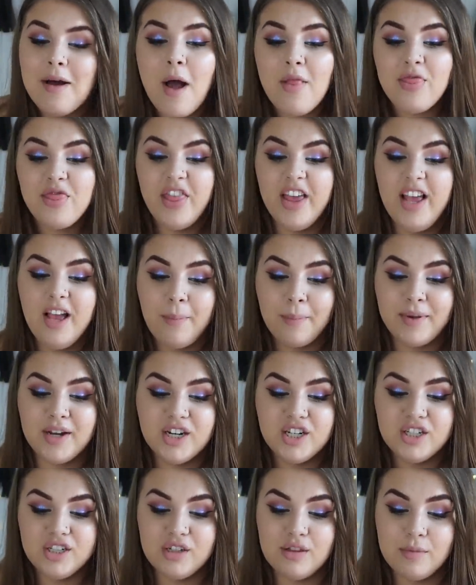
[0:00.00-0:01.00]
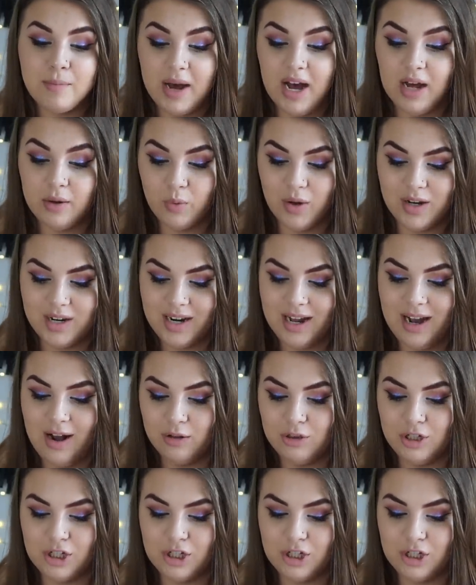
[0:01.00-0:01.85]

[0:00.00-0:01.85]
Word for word: I think I'm going to do the bad one now